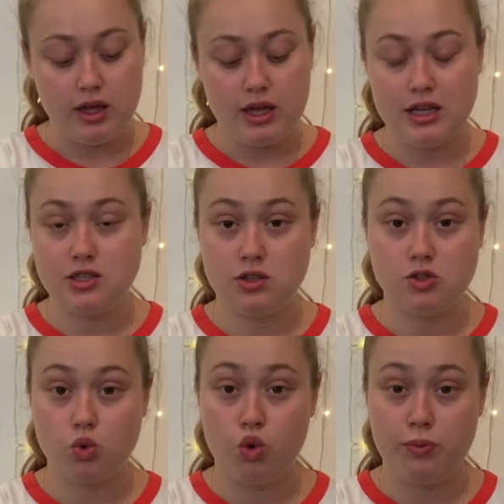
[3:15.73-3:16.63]
into the
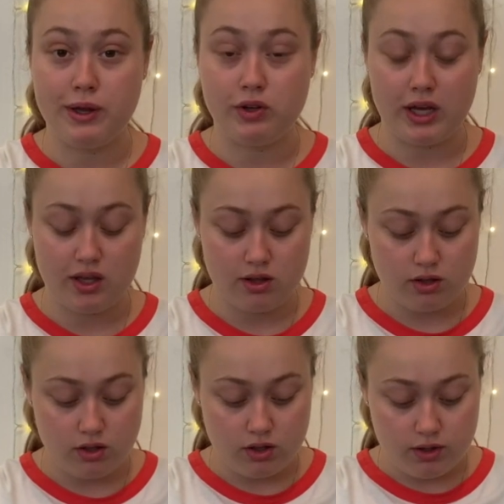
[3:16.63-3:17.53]
school building.
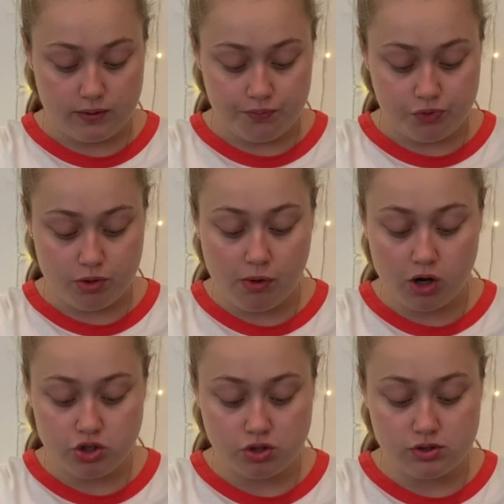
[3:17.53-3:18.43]
The
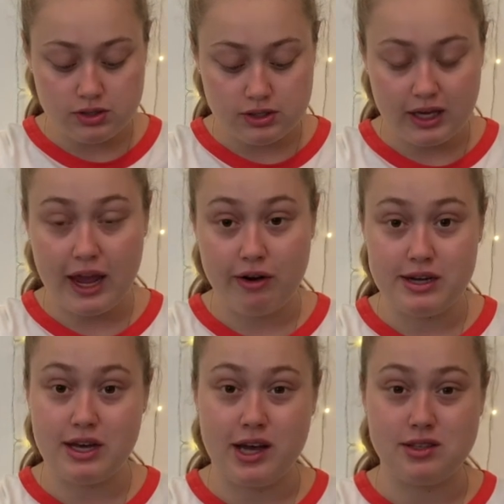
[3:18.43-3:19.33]
marshals
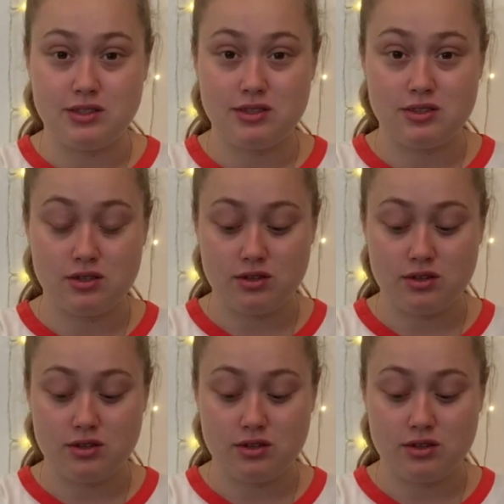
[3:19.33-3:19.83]
carried guns.